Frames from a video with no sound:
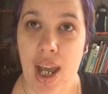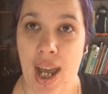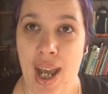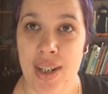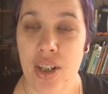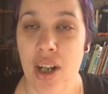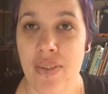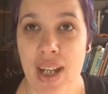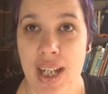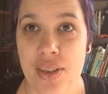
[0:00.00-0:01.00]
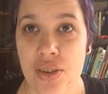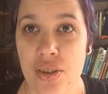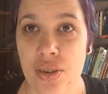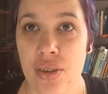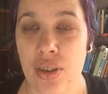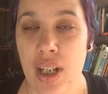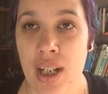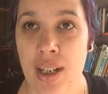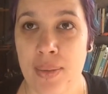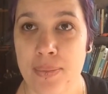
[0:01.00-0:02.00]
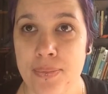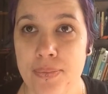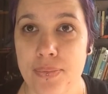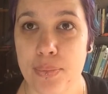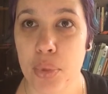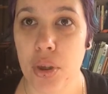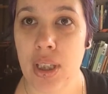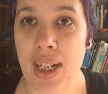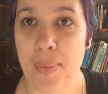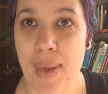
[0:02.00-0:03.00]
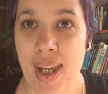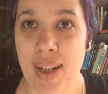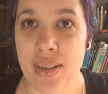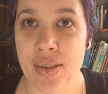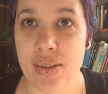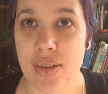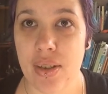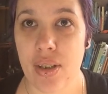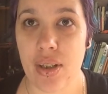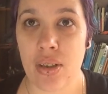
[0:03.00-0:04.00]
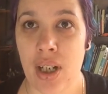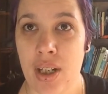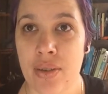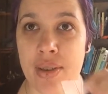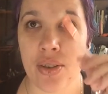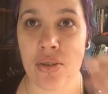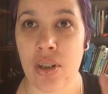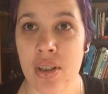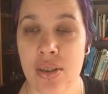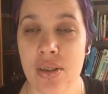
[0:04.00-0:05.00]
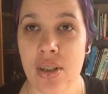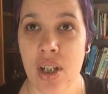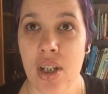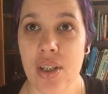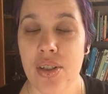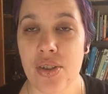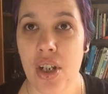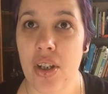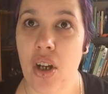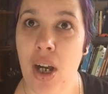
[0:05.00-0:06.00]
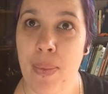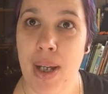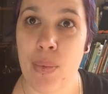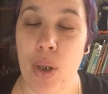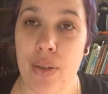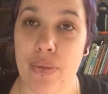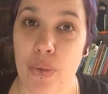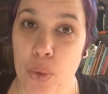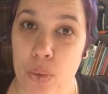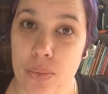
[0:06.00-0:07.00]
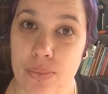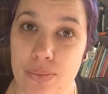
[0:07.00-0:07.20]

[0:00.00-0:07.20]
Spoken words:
and I've had to put like a bands like crisscross so the iPad won't fall.